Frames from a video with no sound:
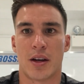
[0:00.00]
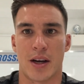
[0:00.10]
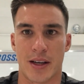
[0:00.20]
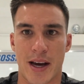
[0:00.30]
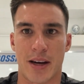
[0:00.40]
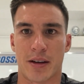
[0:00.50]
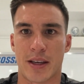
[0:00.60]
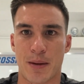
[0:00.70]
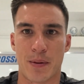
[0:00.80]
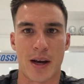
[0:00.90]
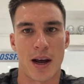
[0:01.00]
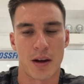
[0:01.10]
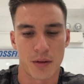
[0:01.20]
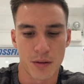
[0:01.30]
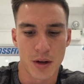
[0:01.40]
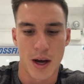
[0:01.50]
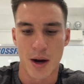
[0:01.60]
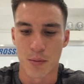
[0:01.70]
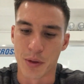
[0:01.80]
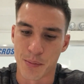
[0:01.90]
Again, keeping that
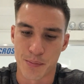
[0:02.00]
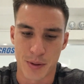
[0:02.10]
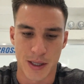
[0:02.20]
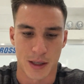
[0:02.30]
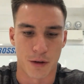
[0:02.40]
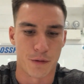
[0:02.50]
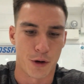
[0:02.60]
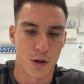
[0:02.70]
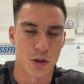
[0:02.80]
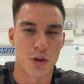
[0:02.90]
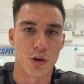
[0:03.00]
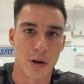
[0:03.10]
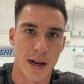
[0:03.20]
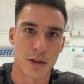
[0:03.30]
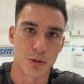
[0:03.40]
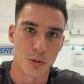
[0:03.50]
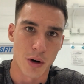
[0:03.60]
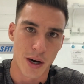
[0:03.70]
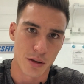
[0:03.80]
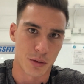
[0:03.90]
with a particular focus on unilateral
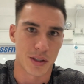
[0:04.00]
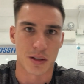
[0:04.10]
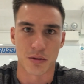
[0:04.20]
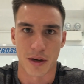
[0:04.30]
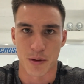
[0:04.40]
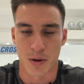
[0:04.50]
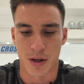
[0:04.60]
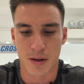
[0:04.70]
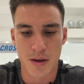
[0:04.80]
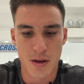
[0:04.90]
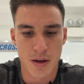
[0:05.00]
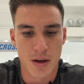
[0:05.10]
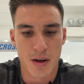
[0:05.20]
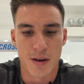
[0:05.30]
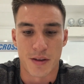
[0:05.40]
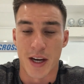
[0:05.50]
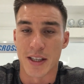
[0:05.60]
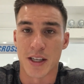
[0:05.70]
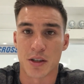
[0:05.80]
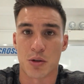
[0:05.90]
work or single leg work.
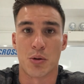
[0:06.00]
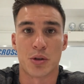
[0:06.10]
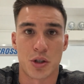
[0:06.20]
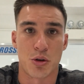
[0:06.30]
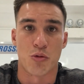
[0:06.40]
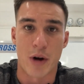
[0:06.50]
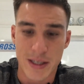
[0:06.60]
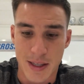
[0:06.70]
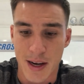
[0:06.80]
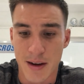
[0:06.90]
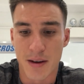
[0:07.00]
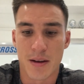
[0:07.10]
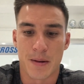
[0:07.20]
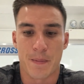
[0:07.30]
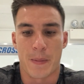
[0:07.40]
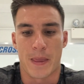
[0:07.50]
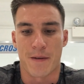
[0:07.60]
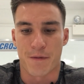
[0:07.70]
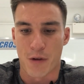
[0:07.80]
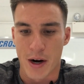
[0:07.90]
Thursdays, of course, is your rest day.
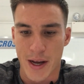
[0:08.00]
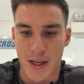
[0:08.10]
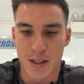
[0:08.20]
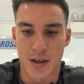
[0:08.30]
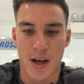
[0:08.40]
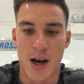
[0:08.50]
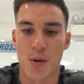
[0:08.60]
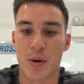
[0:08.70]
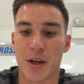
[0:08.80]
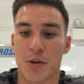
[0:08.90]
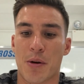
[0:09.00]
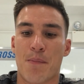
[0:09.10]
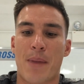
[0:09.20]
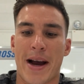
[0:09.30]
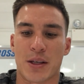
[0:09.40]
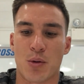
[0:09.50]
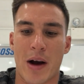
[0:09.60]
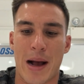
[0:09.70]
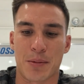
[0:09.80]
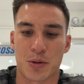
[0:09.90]
Fridays, we're doing back
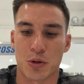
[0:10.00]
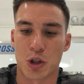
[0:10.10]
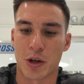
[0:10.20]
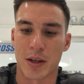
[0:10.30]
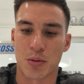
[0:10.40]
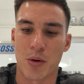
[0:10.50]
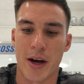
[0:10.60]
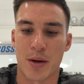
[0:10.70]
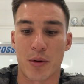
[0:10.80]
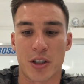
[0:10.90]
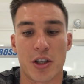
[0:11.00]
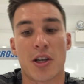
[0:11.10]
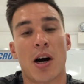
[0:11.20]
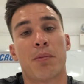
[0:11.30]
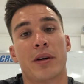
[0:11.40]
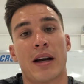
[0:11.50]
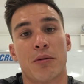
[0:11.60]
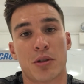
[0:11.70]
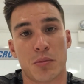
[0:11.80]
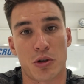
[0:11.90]
squat absolute strength work, and we're actually coupling that
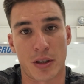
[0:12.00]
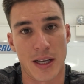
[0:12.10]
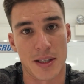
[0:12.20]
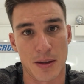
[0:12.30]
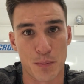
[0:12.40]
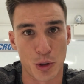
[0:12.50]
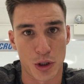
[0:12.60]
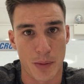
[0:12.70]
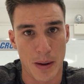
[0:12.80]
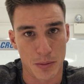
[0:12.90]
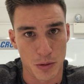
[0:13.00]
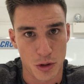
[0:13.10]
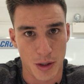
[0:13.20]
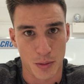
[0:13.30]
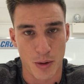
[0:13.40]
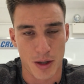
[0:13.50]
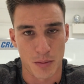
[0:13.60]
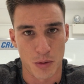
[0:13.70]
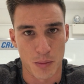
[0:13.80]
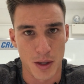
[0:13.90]
with some strict handstand push-up absolute strength work at
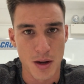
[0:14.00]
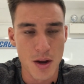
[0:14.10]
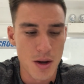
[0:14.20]
the moment.